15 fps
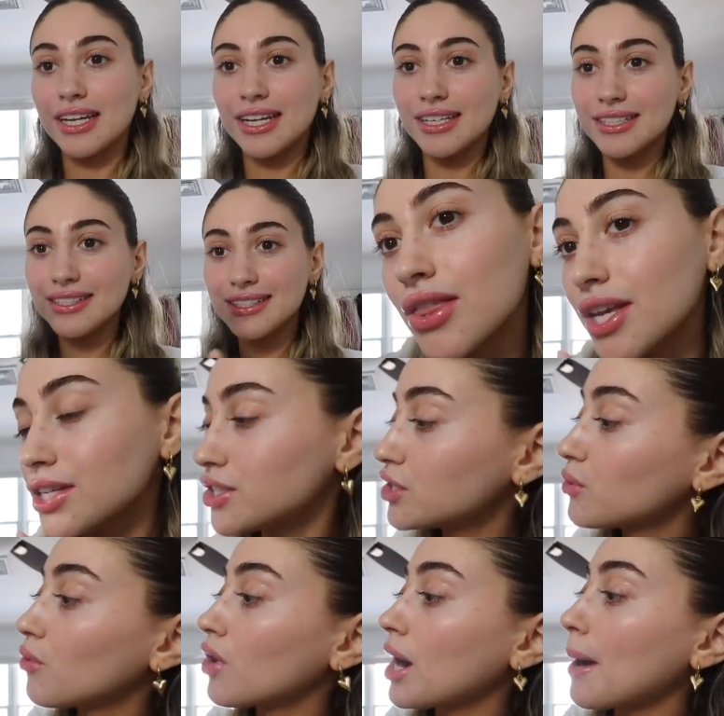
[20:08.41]
it is. The
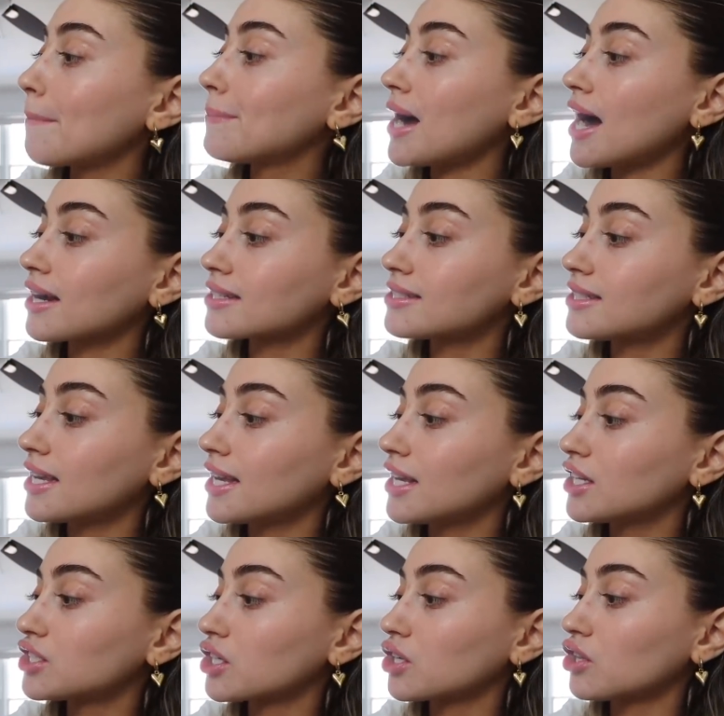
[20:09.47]
Dior
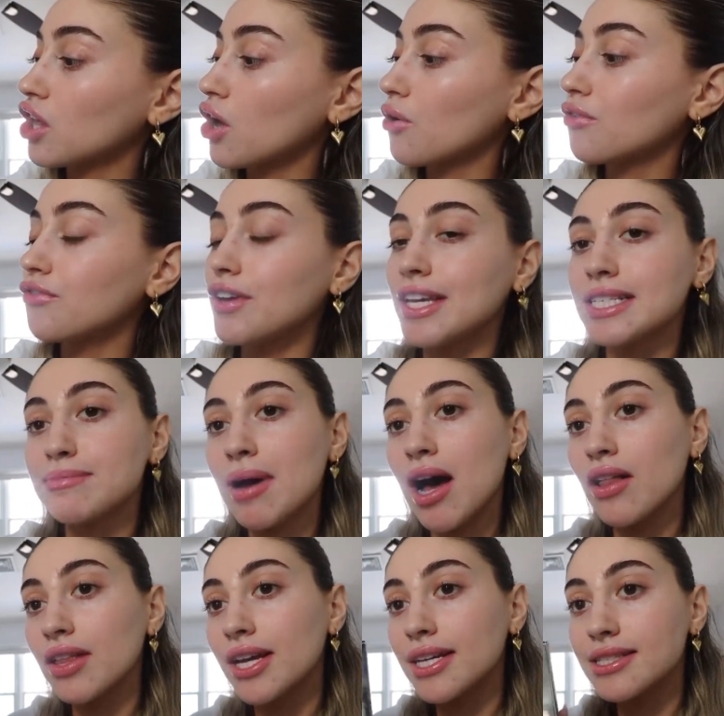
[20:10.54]
Backstage Glow Face
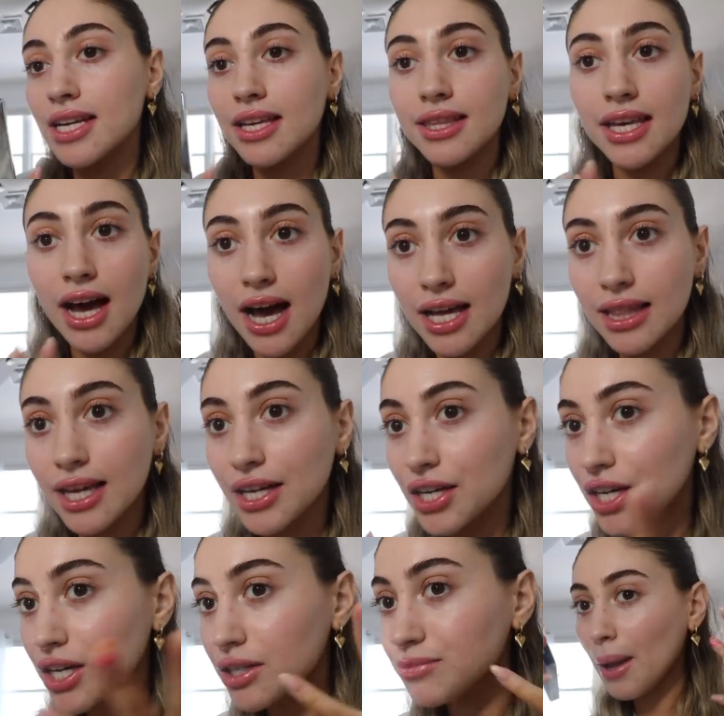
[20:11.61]
Palette. It's like the
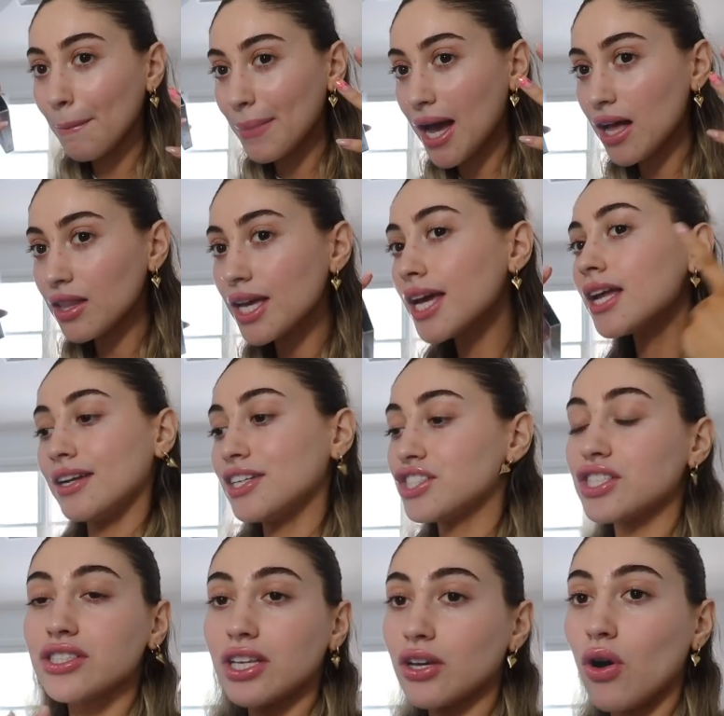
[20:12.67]
highlighter palette, and it
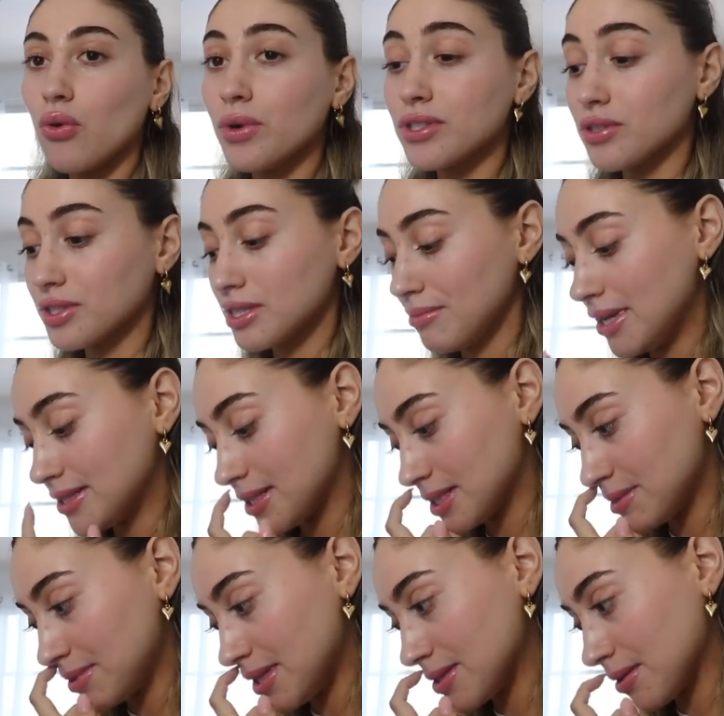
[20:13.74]
just like always looked amazing
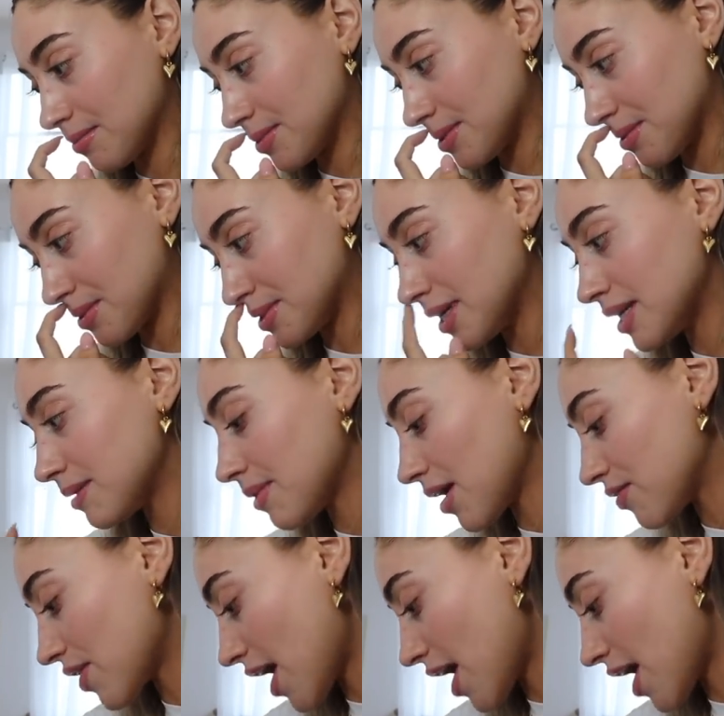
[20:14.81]
to me, so I'm so excited about